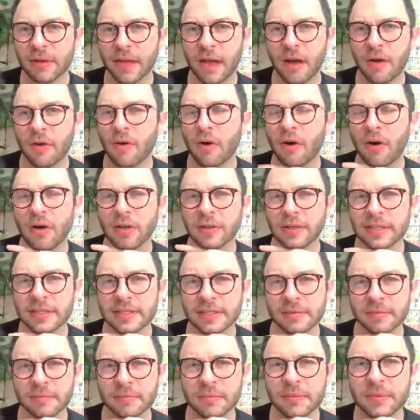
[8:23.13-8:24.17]

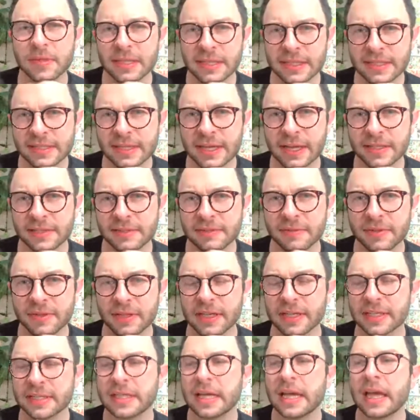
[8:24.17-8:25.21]
alcoholism, these kinds of
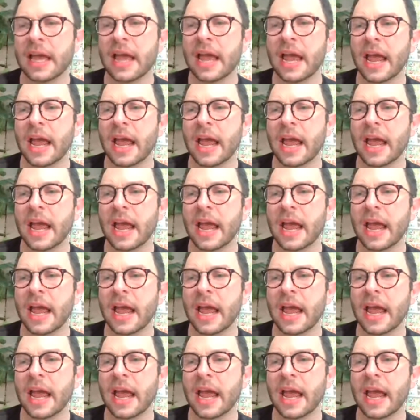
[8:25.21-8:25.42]
things.